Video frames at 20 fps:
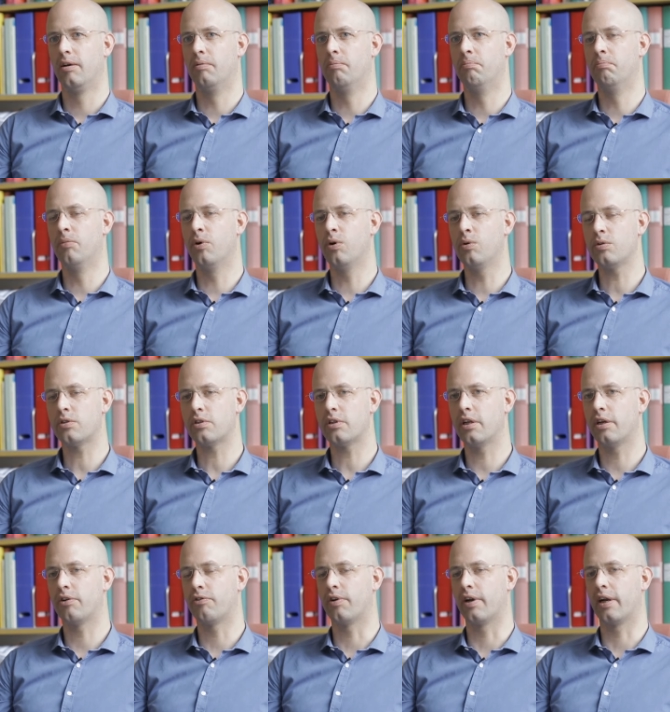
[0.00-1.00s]

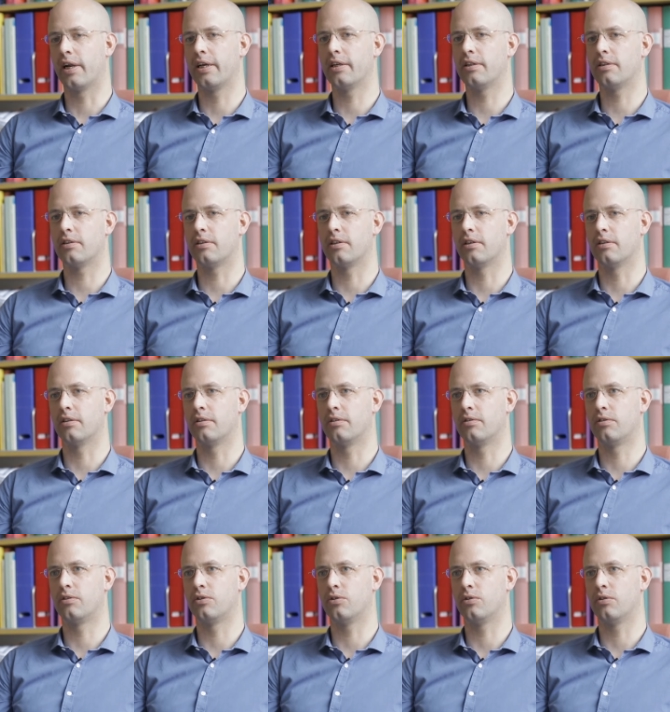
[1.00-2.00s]
mostly related
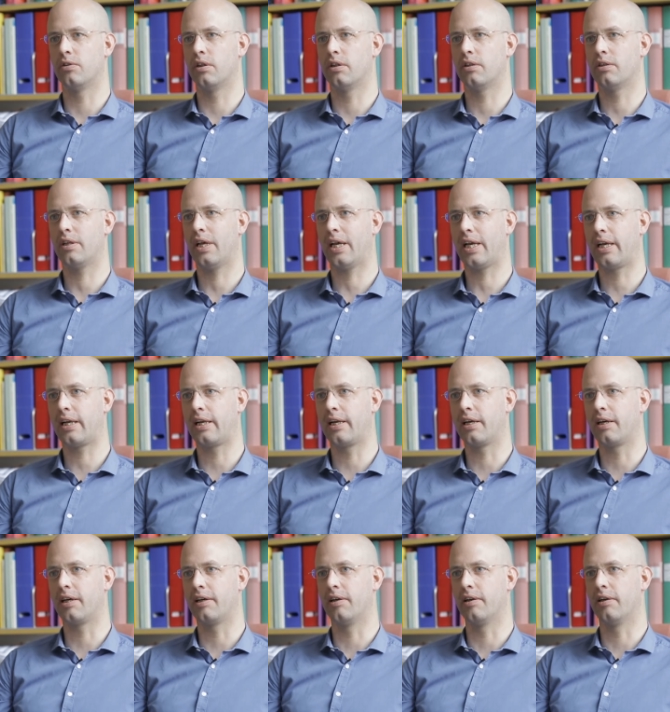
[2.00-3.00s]
to the
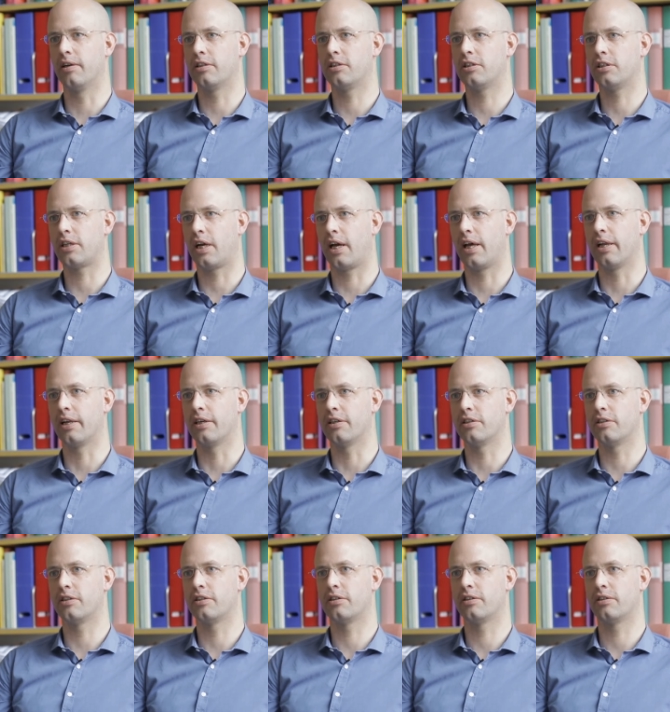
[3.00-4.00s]
technical
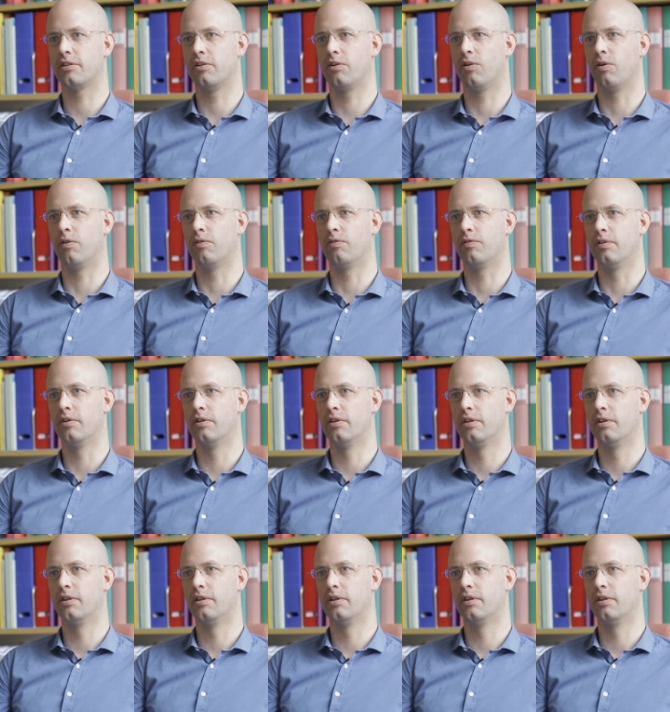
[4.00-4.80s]
challenge of